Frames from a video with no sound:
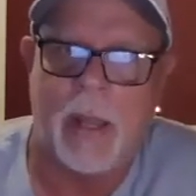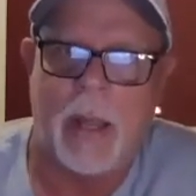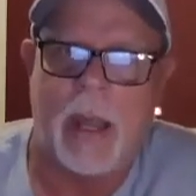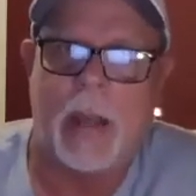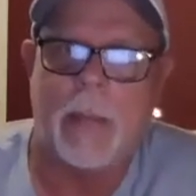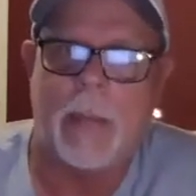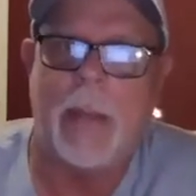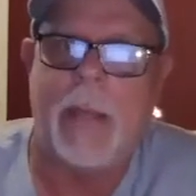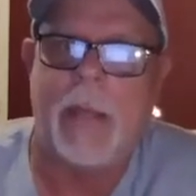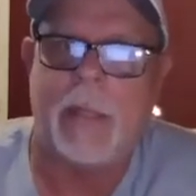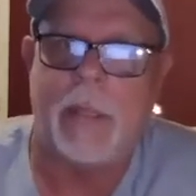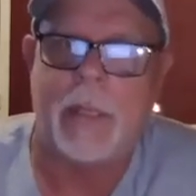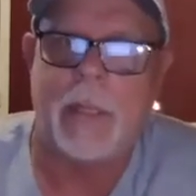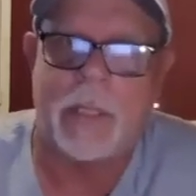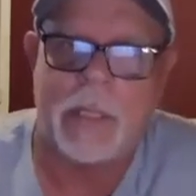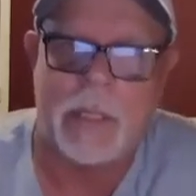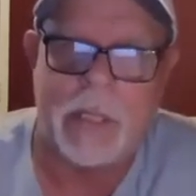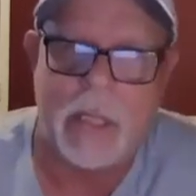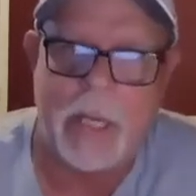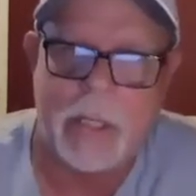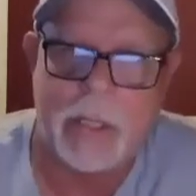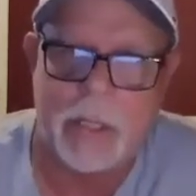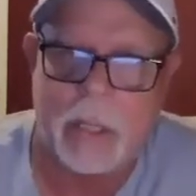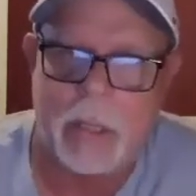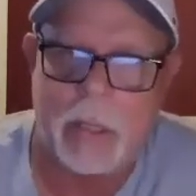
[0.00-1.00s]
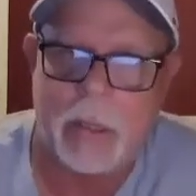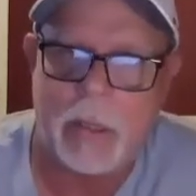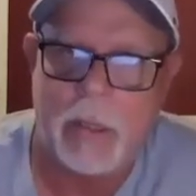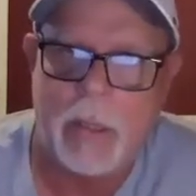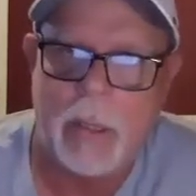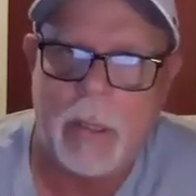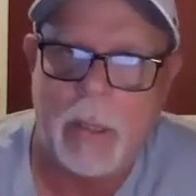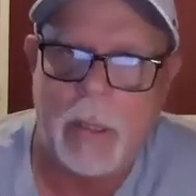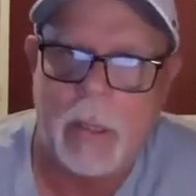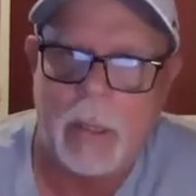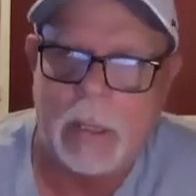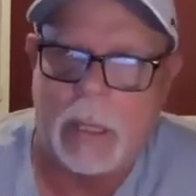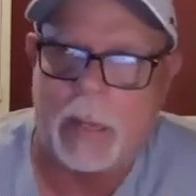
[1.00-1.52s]
I made a decision
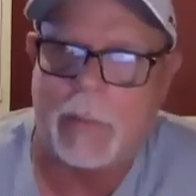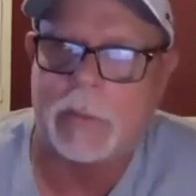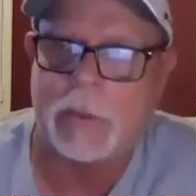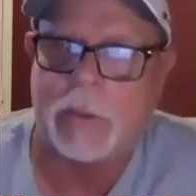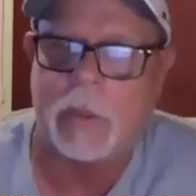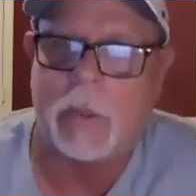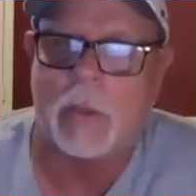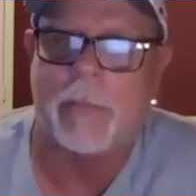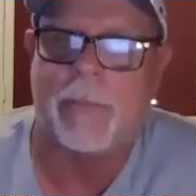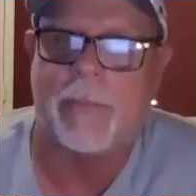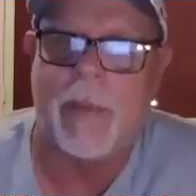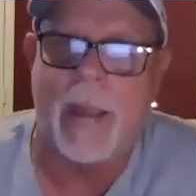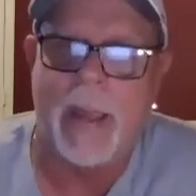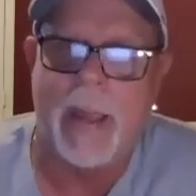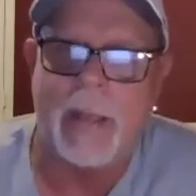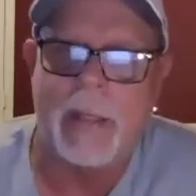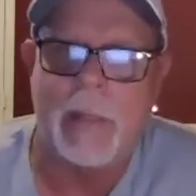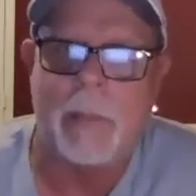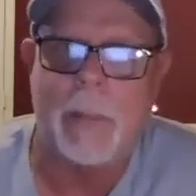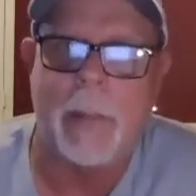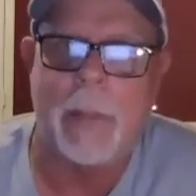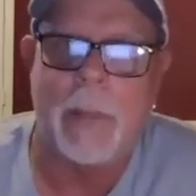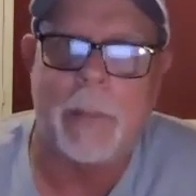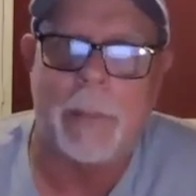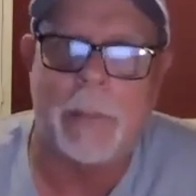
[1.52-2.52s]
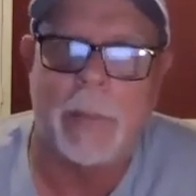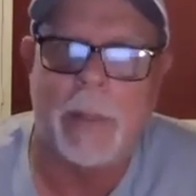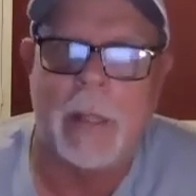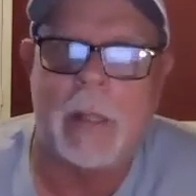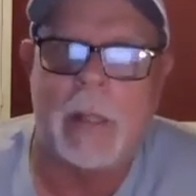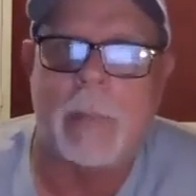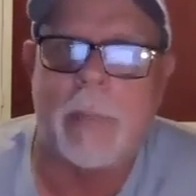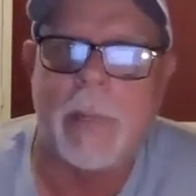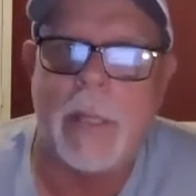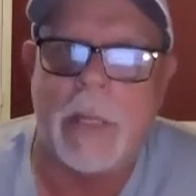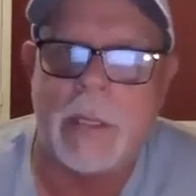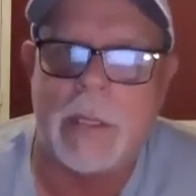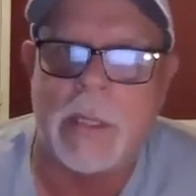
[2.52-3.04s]
that I was going to find the people that
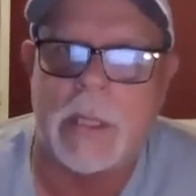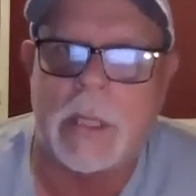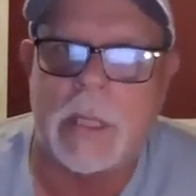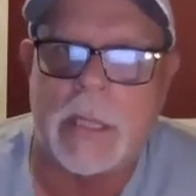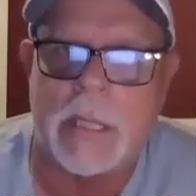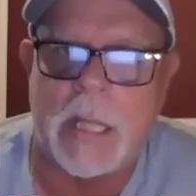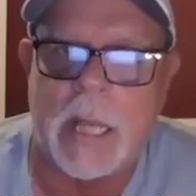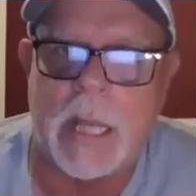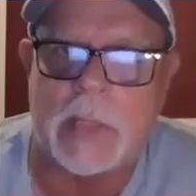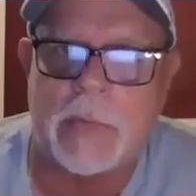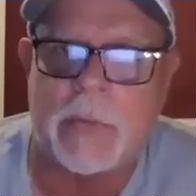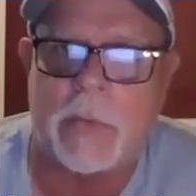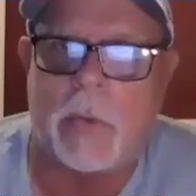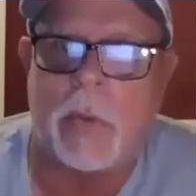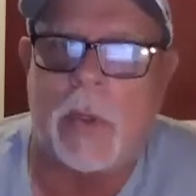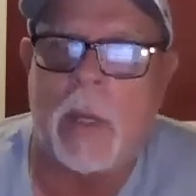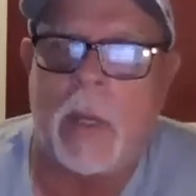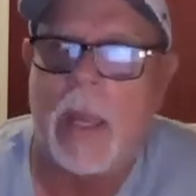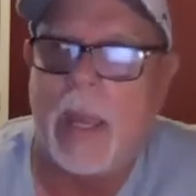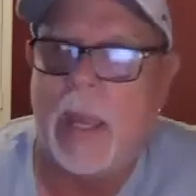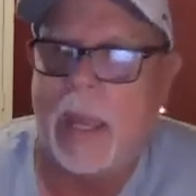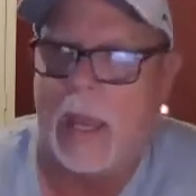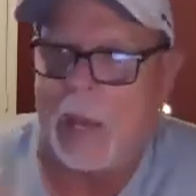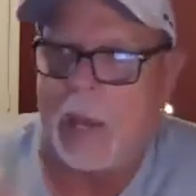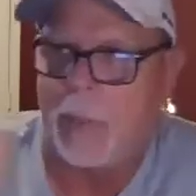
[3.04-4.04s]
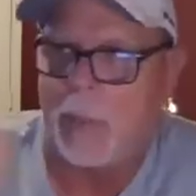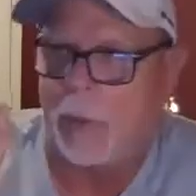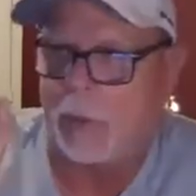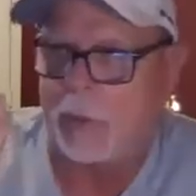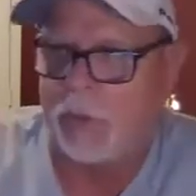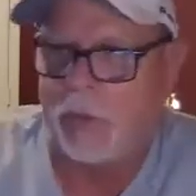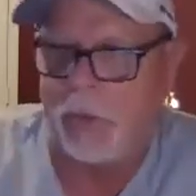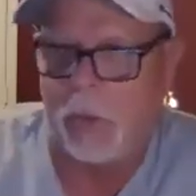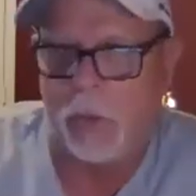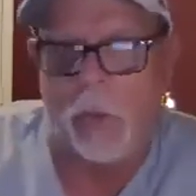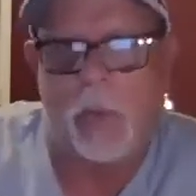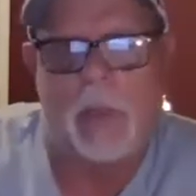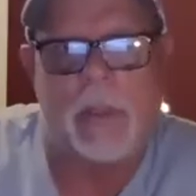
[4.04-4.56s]
are being successful and I'm going
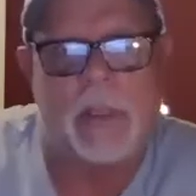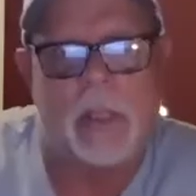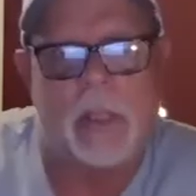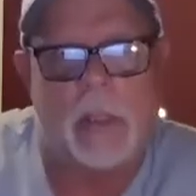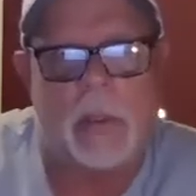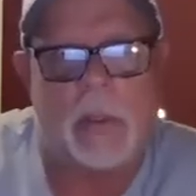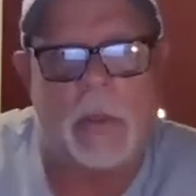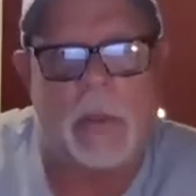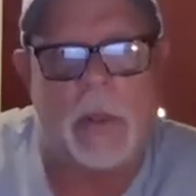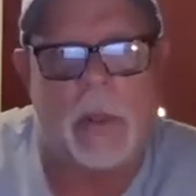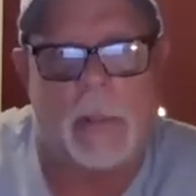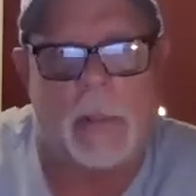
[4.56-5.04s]
to do what they're doing.